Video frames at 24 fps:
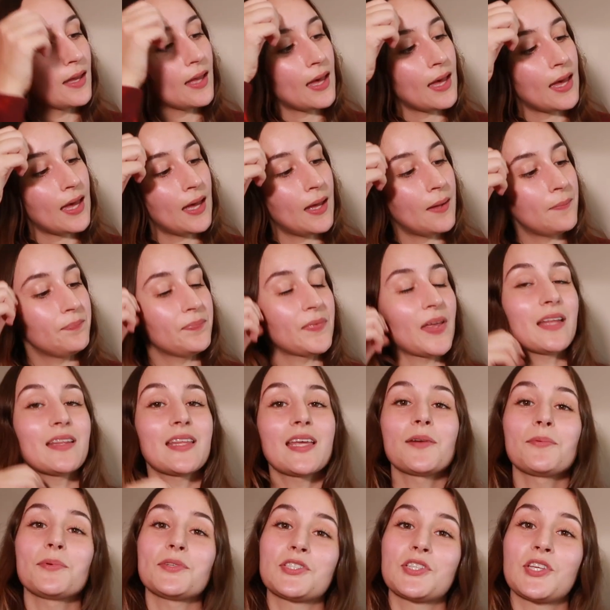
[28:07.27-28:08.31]
I thought
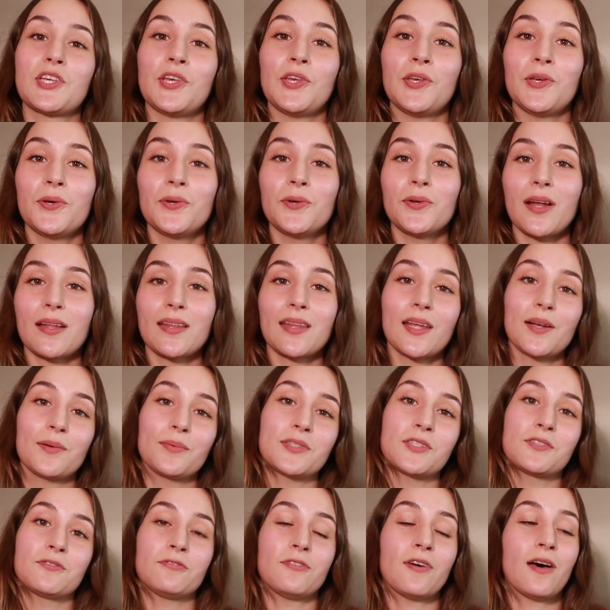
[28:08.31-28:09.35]
it was cute. I thought it
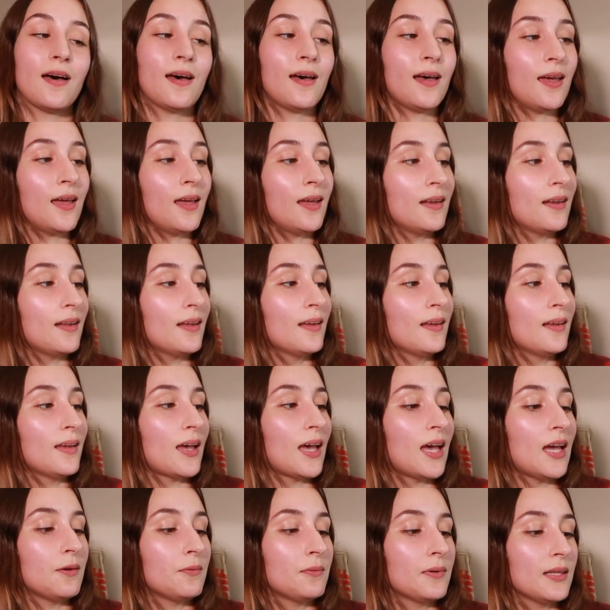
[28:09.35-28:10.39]
was fun.
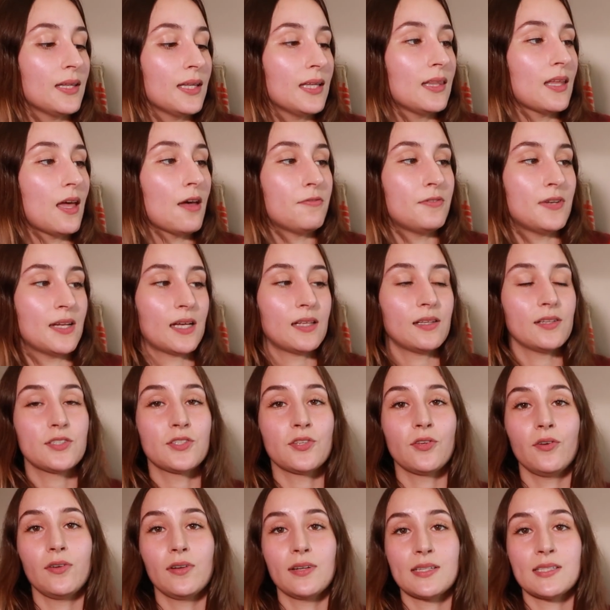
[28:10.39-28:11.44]
I really love Nicholas
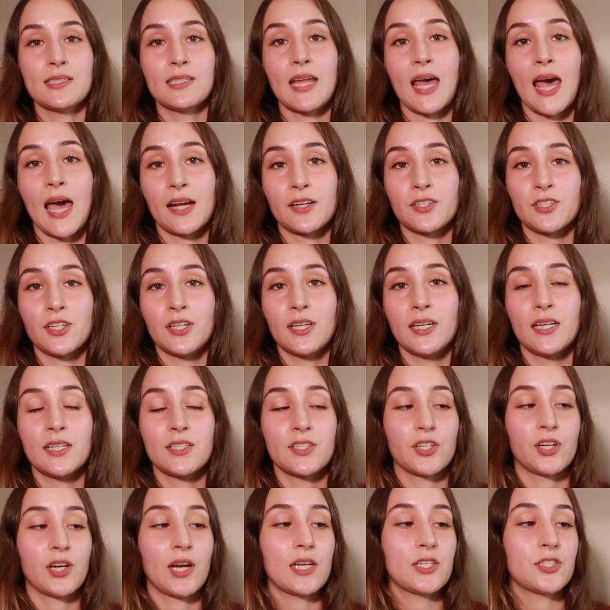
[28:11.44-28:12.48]
Hoult as an actor. He does a
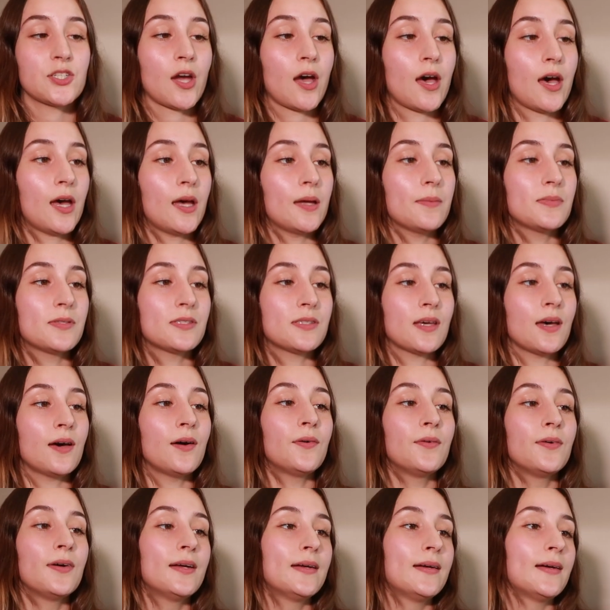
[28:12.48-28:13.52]
great job.
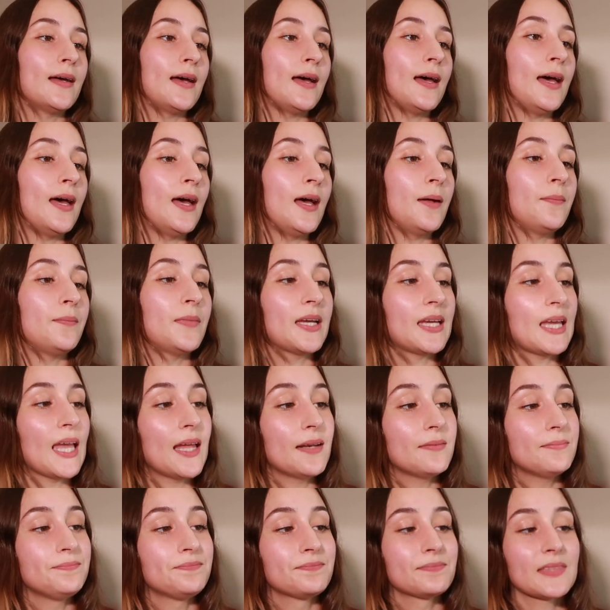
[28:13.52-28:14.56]
So,
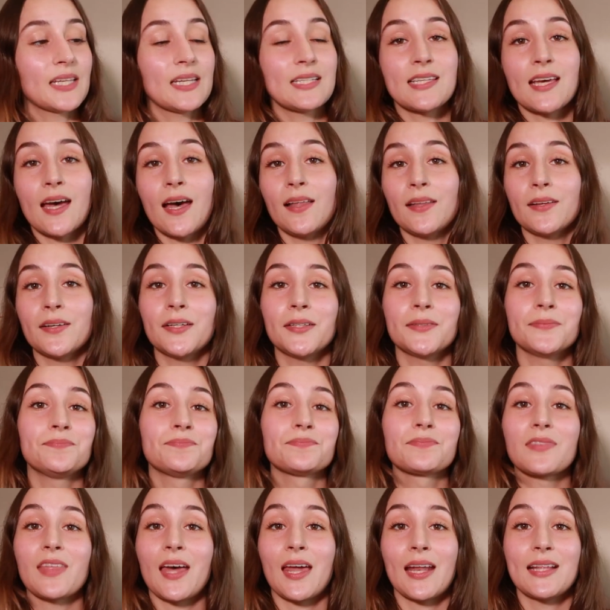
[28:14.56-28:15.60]
again, $1.
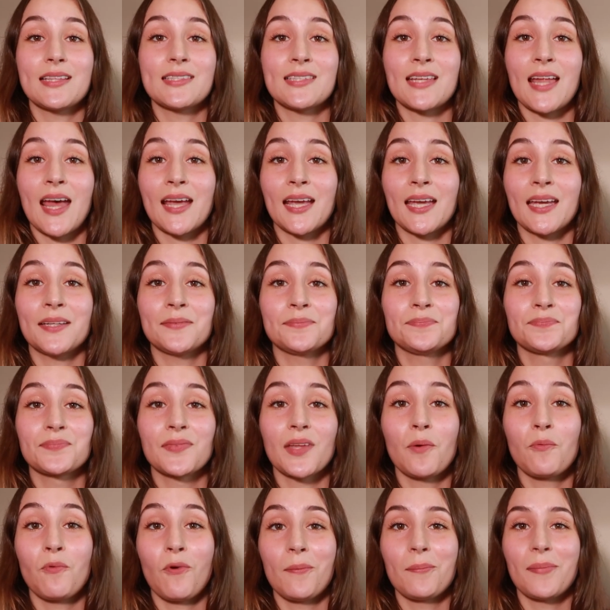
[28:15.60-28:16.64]
Thought I'd snag it.
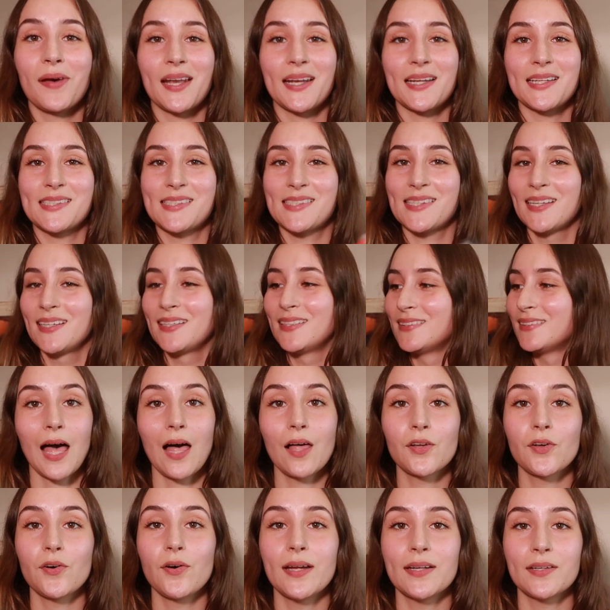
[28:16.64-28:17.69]
Warm Bodies.
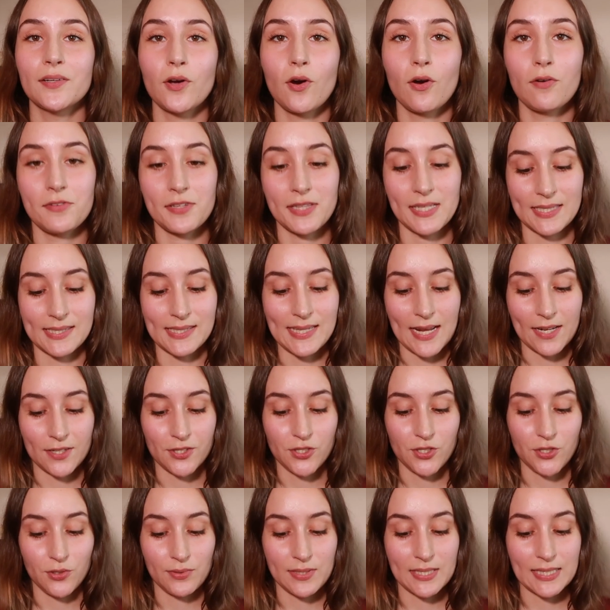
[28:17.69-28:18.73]
I'll go ahead and go over these
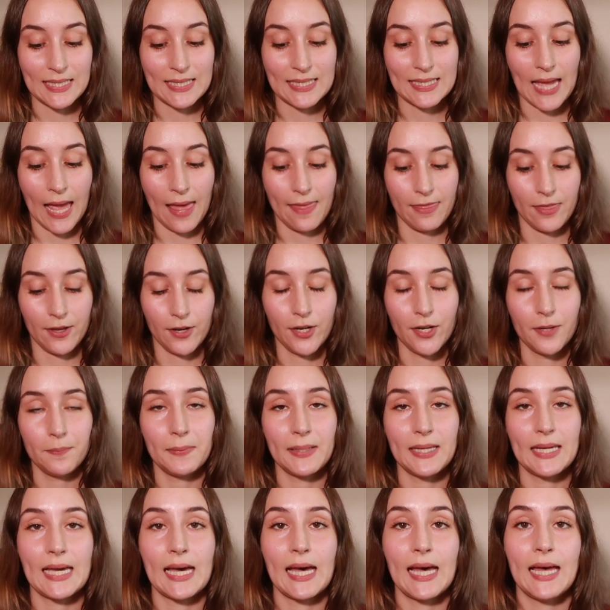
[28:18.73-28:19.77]
next two together
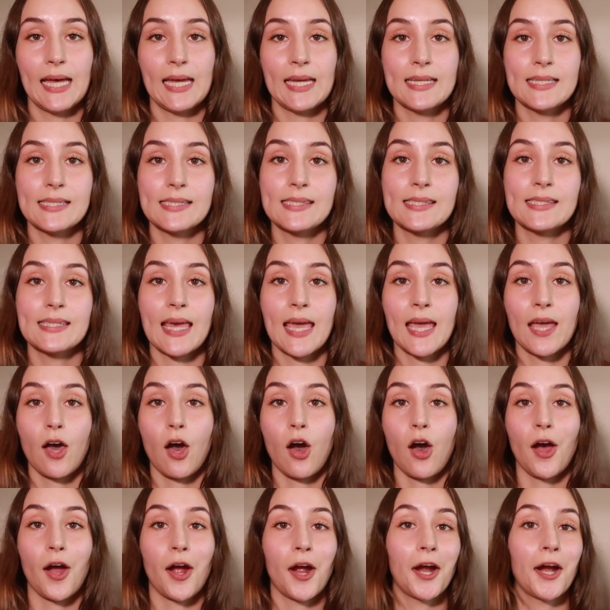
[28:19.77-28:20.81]
because they
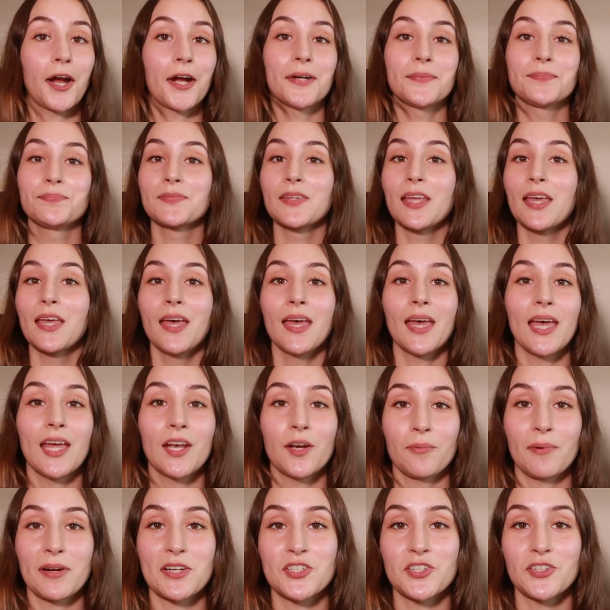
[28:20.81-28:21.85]
are an
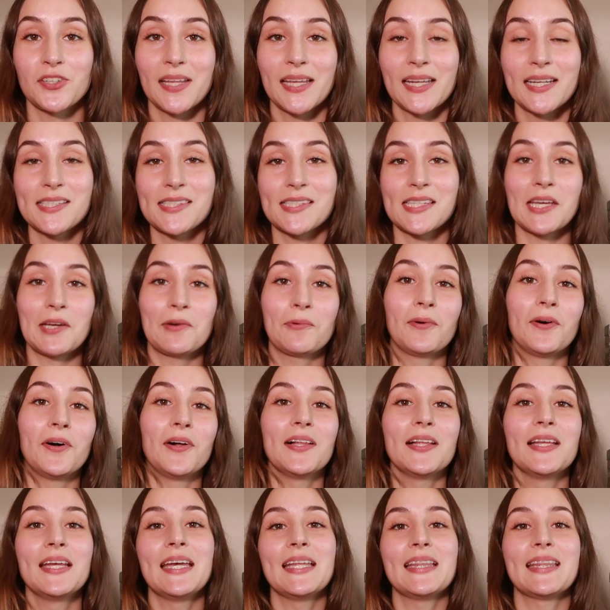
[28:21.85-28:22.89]
original and a
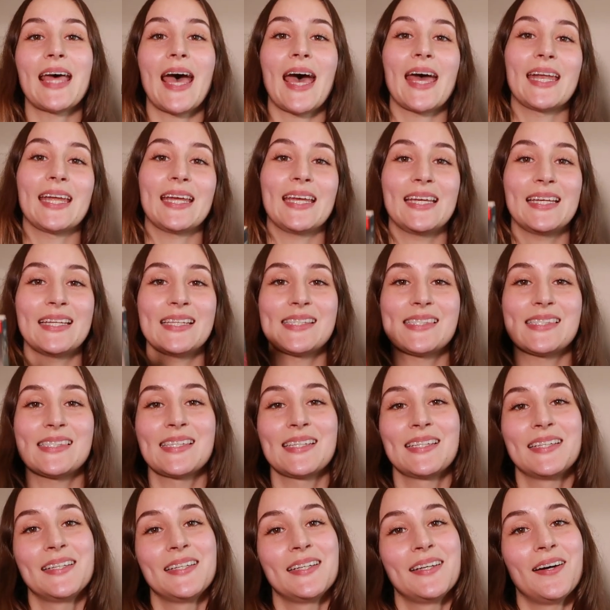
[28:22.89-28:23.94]
sequel, and that is
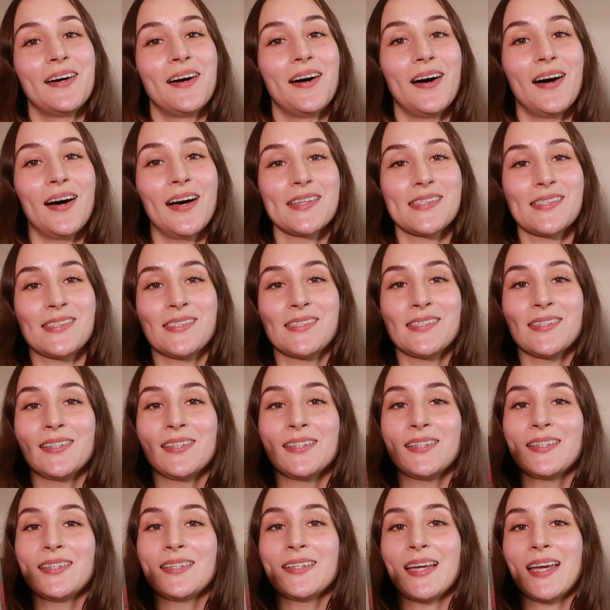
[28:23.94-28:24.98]

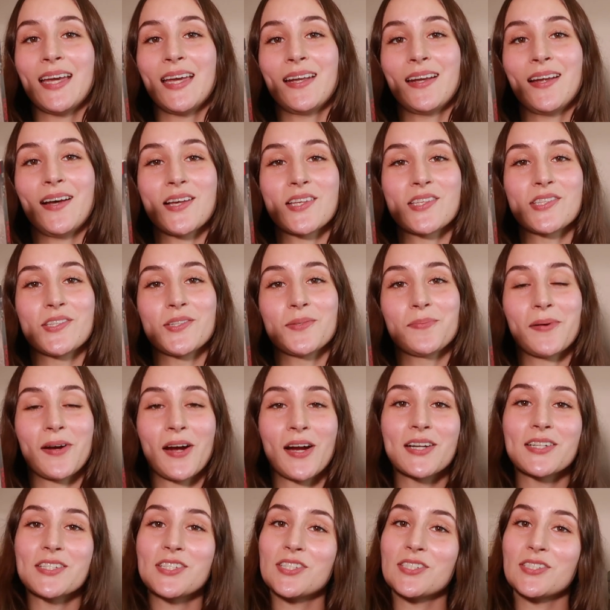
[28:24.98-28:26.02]
Hostel and Hostel
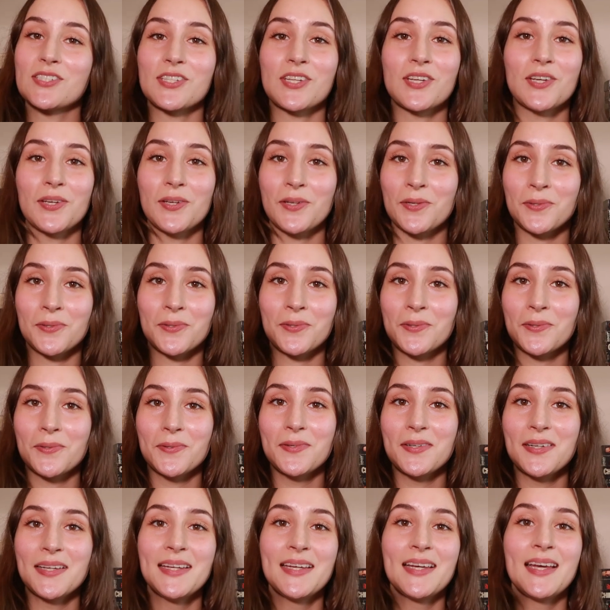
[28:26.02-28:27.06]
Part
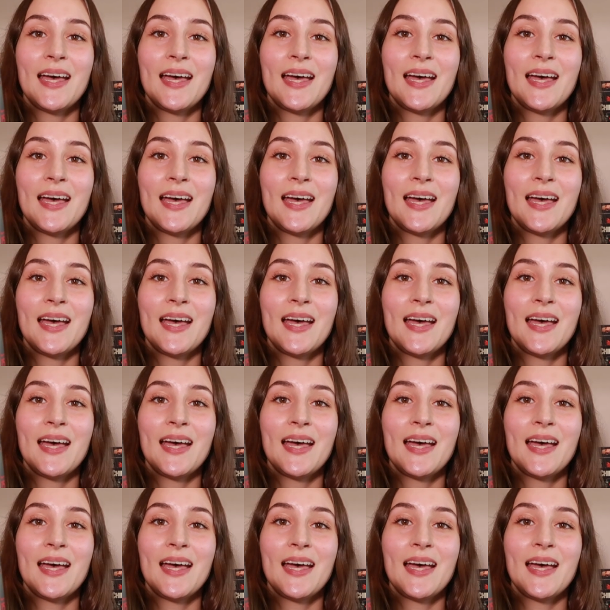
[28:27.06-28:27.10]
2.